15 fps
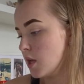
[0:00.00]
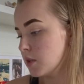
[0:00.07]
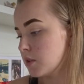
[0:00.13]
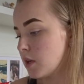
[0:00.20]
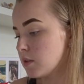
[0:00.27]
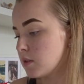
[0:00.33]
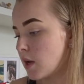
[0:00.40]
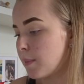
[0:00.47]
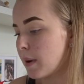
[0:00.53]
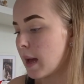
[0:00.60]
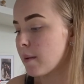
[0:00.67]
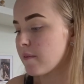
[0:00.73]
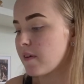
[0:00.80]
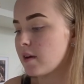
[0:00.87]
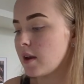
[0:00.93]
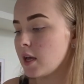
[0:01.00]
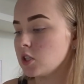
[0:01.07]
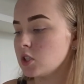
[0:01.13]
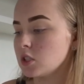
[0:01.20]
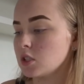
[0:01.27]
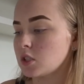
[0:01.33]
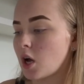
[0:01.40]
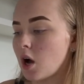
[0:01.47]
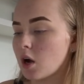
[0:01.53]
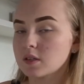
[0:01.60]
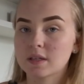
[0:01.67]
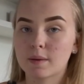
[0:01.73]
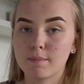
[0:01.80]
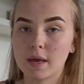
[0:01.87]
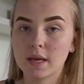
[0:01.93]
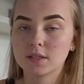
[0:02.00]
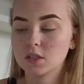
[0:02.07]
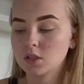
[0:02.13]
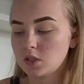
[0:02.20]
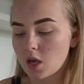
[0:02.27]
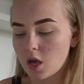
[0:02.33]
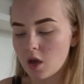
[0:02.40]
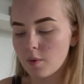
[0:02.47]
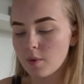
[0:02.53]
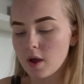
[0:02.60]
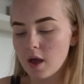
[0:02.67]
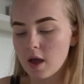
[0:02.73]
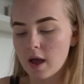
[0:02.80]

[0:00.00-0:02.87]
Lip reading: So to apply my foundation at the start, because I'm mixing two,